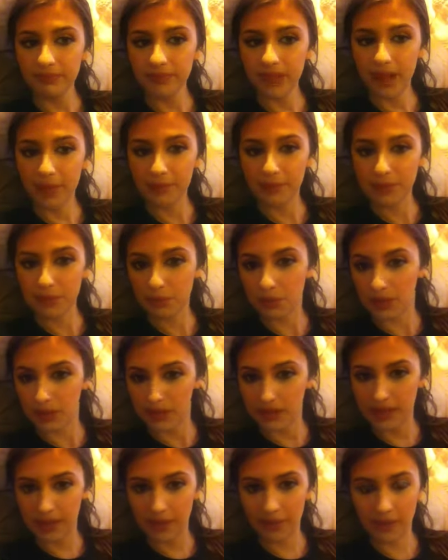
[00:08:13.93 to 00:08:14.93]
I'm just
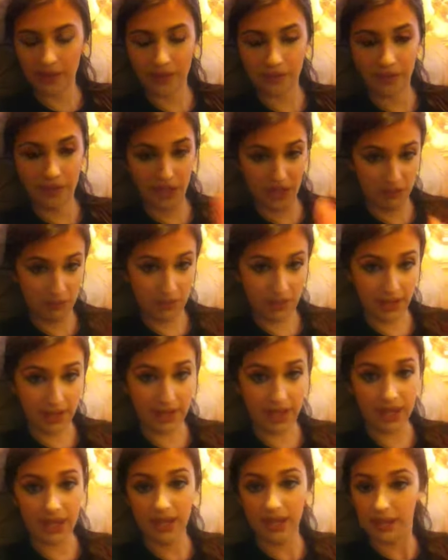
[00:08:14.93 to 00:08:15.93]
putting it together, I have to finish
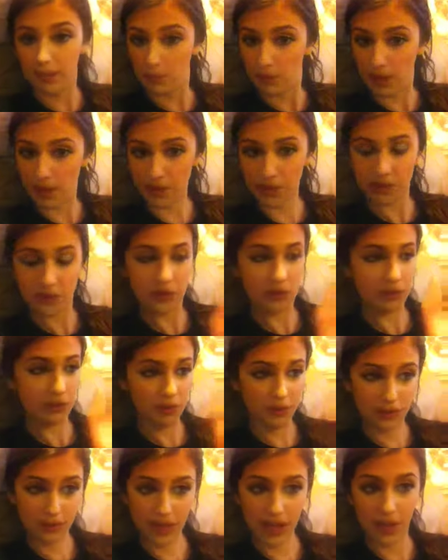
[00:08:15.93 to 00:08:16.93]
making it, and when I
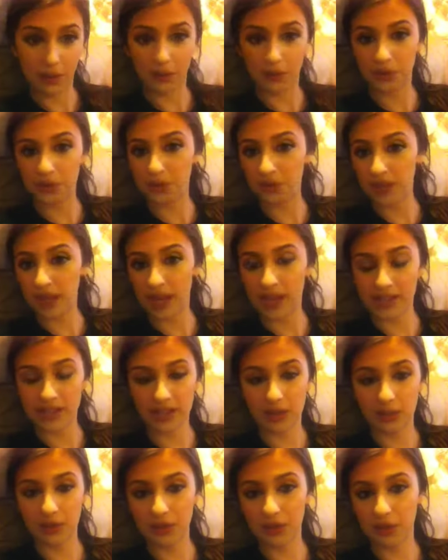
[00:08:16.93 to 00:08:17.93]
do, I will do that. It
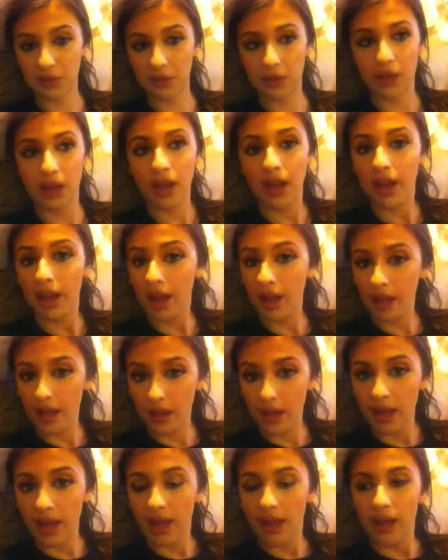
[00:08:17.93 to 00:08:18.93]
can also
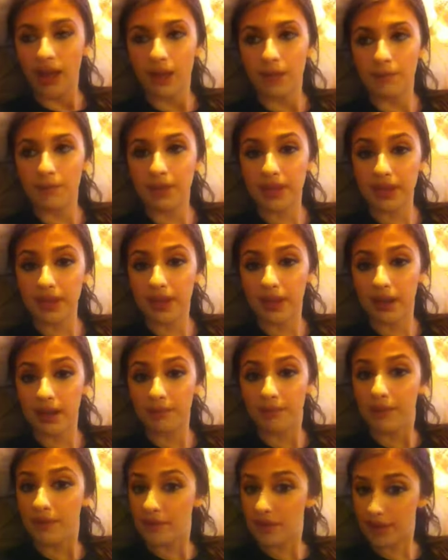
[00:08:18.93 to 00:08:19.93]
be
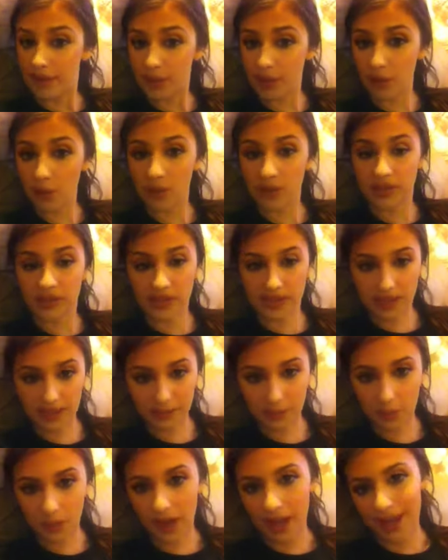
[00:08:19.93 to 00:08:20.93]
a video with this
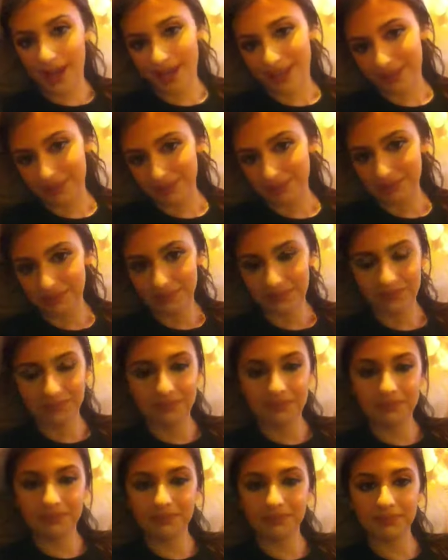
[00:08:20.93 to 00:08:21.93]
giveaway, and
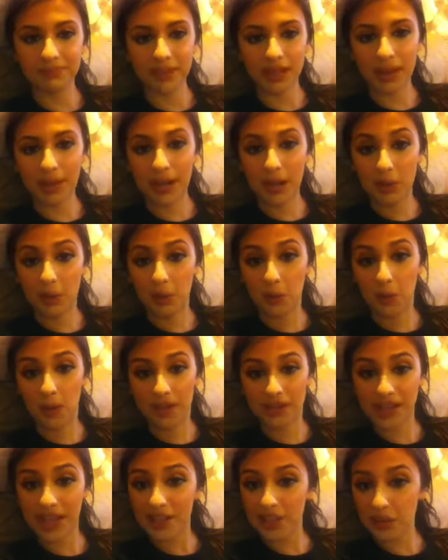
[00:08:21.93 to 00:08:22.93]
anyone who
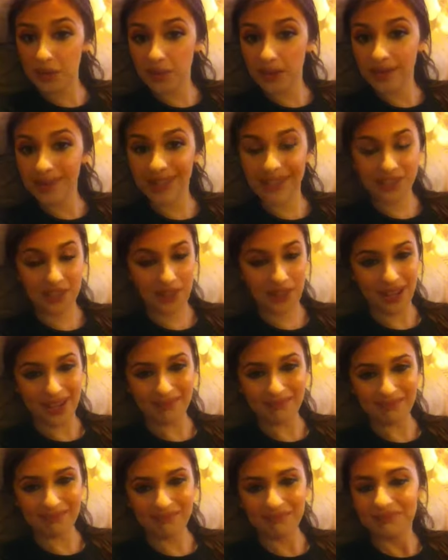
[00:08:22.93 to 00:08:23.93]
wants to enter it, that's
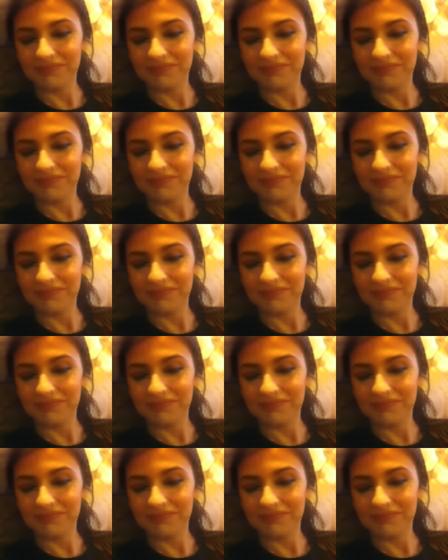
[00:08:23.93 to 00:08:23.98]
great.